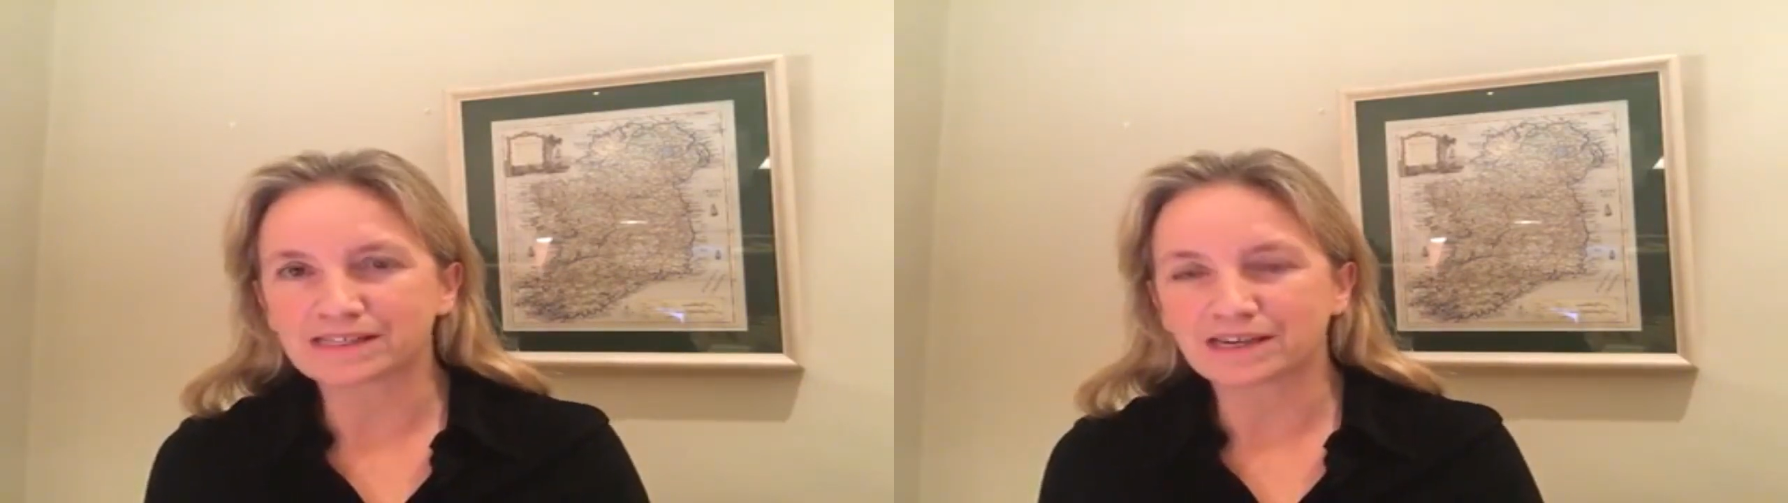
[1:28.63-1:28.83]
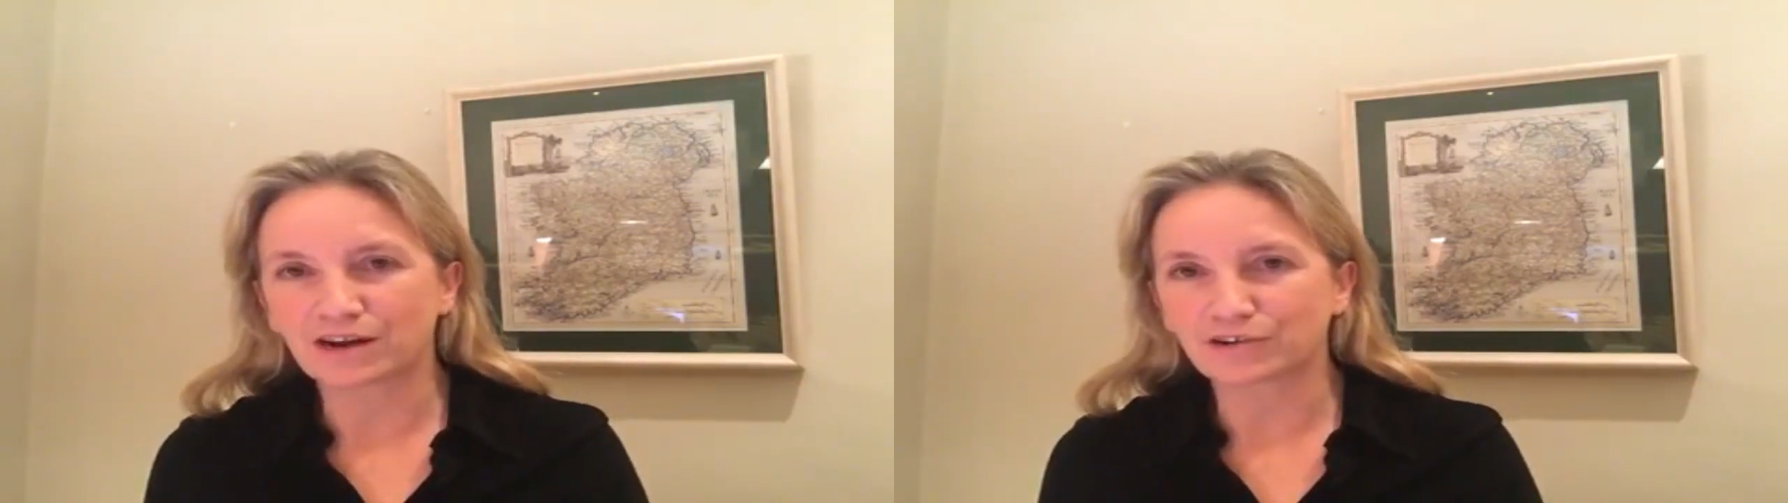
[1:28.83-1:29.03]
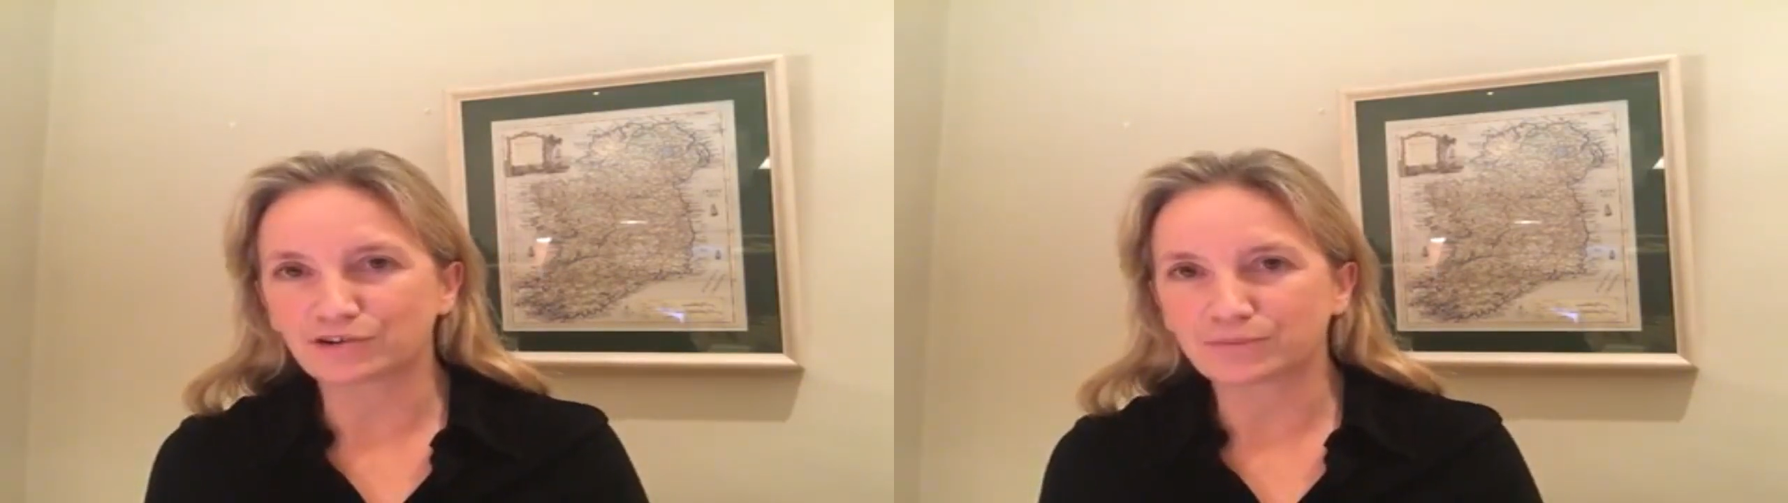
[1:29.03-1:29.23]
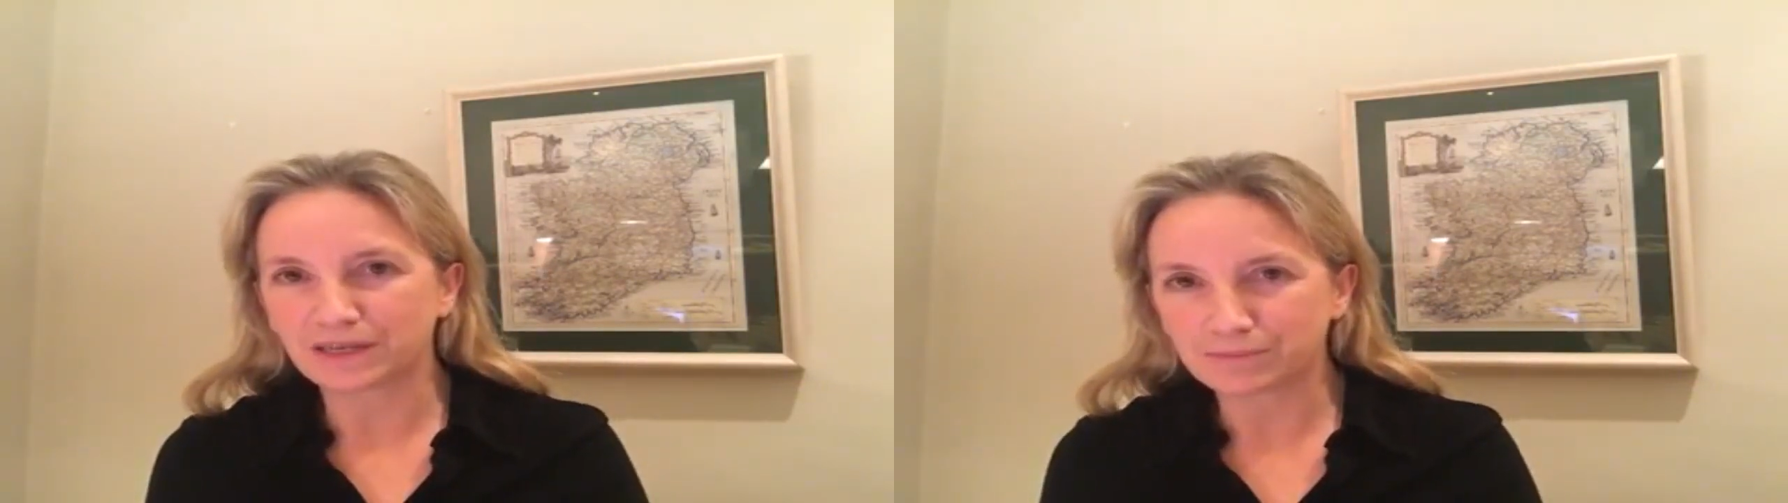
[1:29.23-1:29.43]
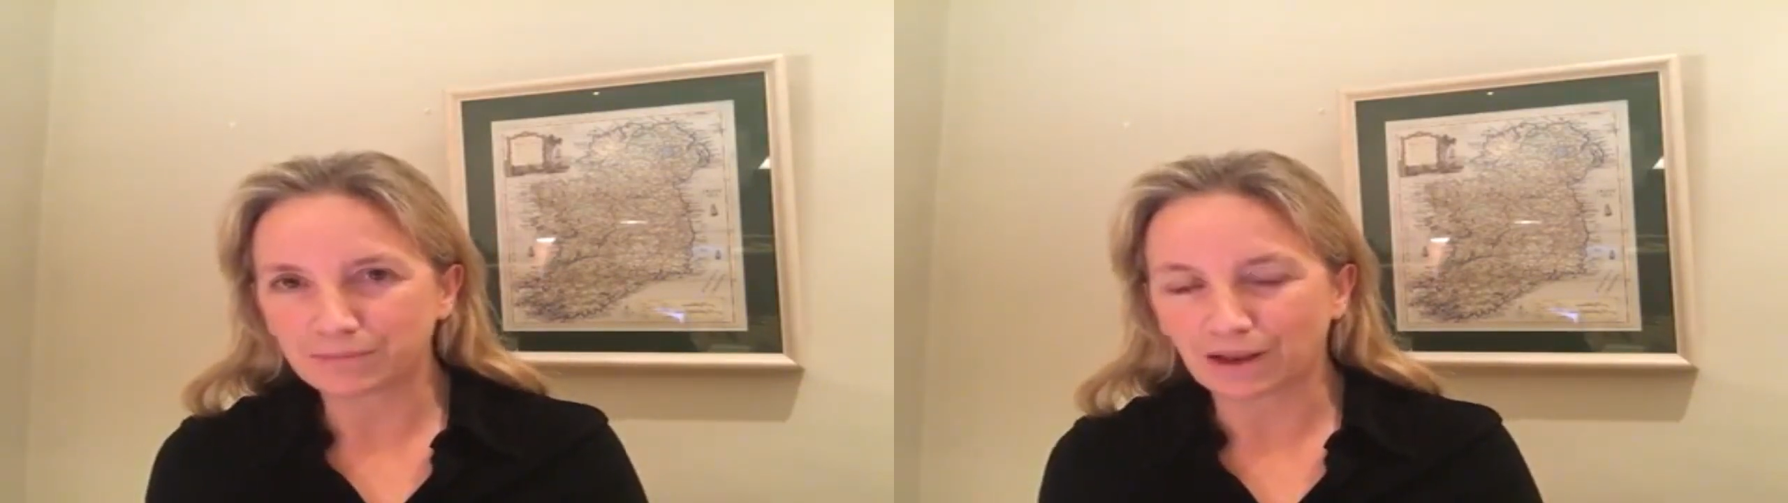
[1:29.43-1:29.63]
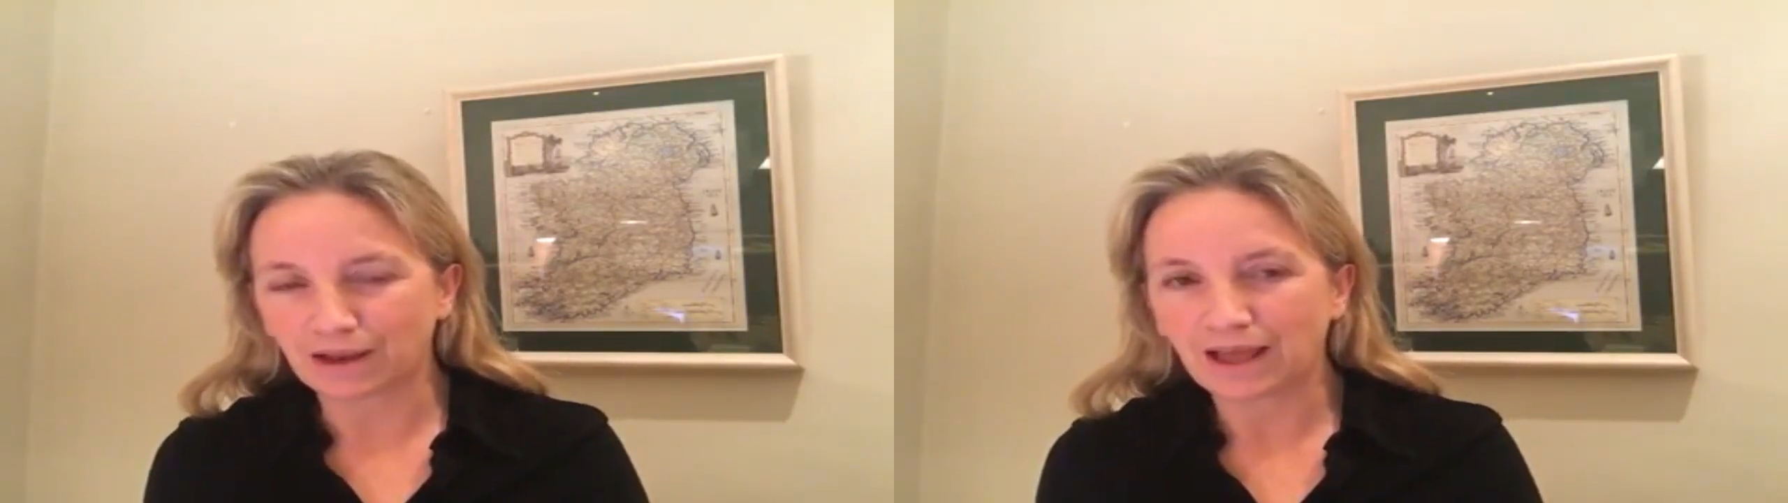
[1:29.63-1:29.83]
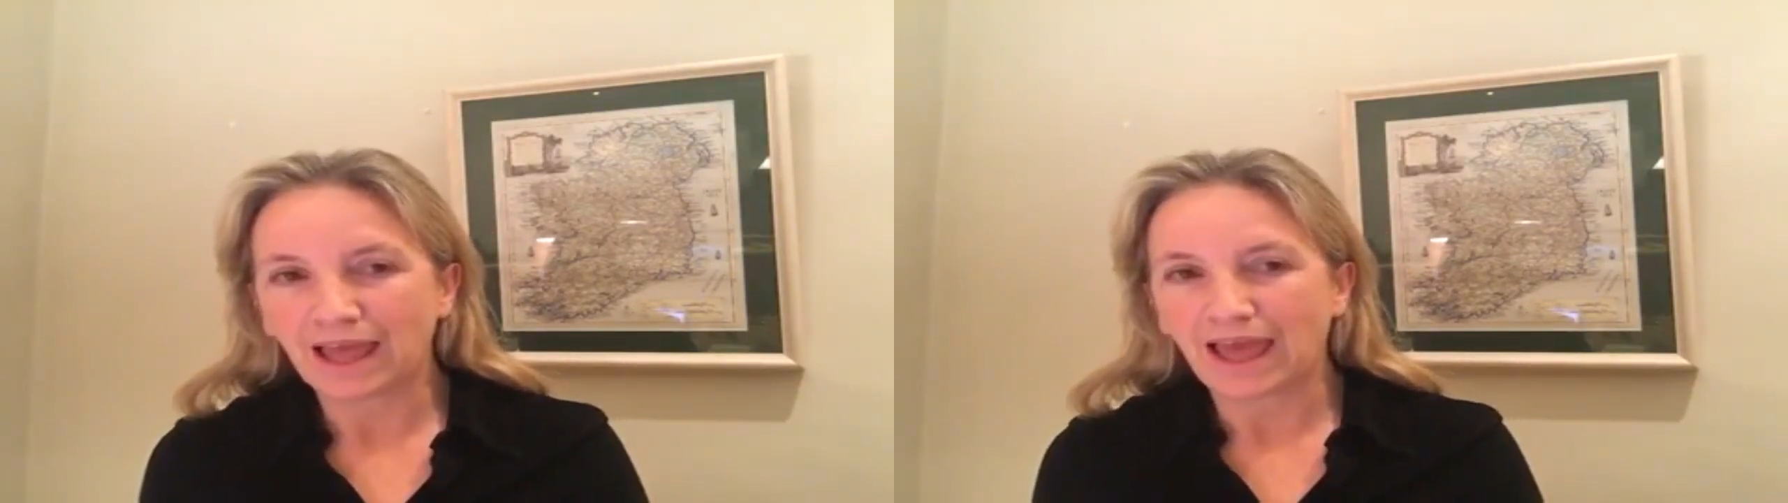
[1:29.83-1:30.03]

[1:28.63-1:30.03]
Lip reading: the Irish people,